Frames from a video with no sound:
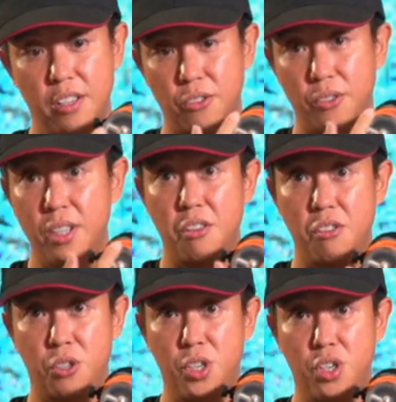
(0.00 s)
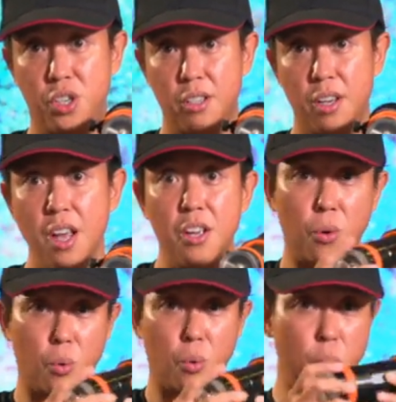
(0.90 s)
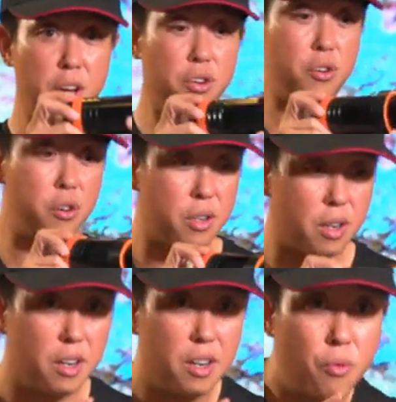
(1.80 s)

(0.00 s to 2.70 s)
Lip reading: So these are your switches. So when you're